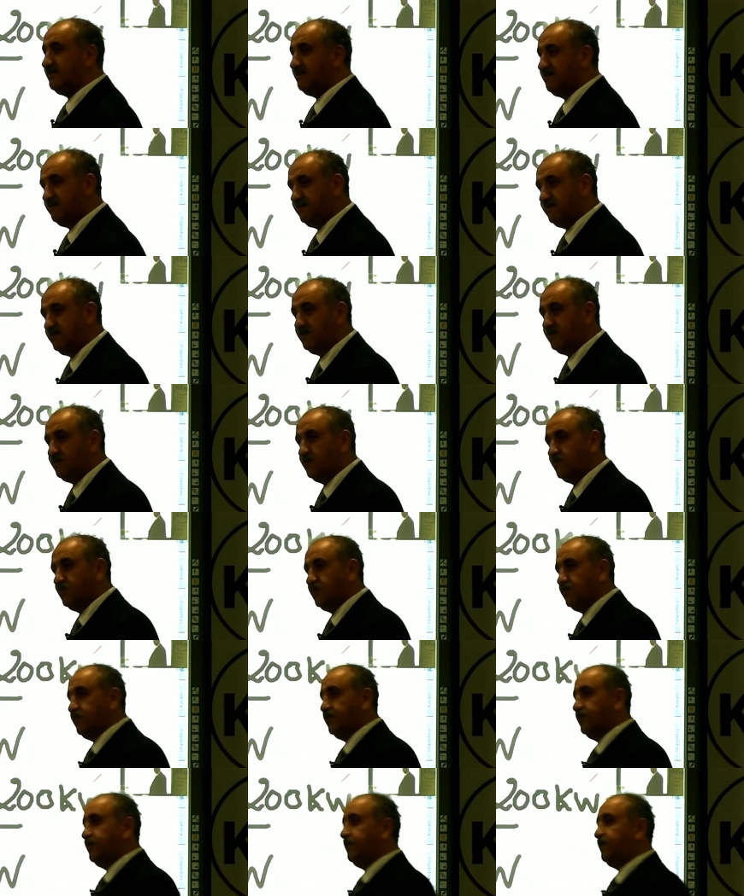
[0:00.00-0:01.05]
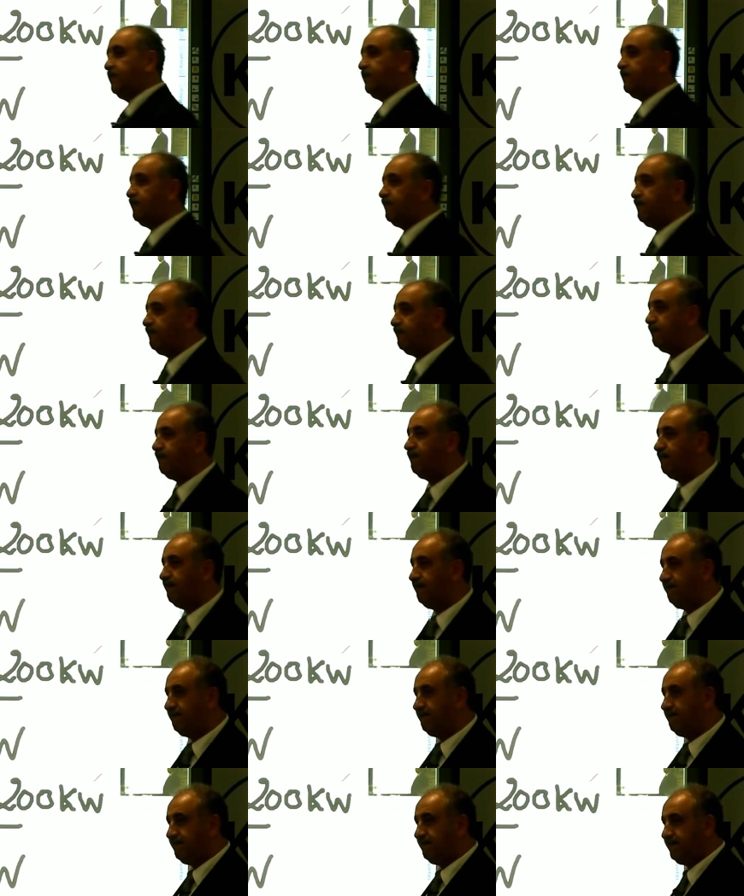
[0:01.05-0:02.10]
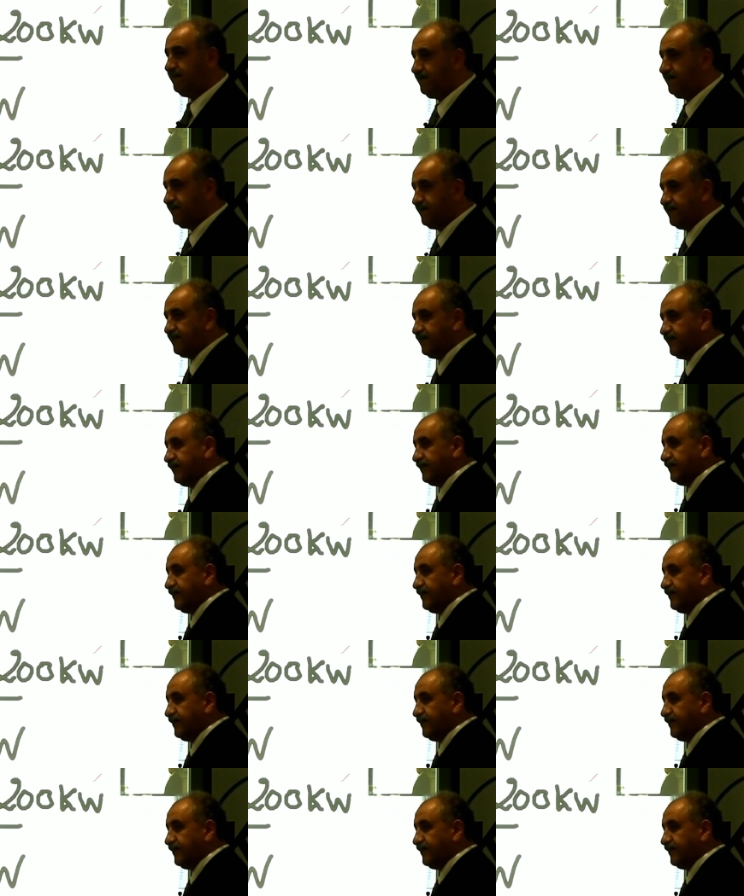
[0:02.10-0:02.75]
Nobody speaks.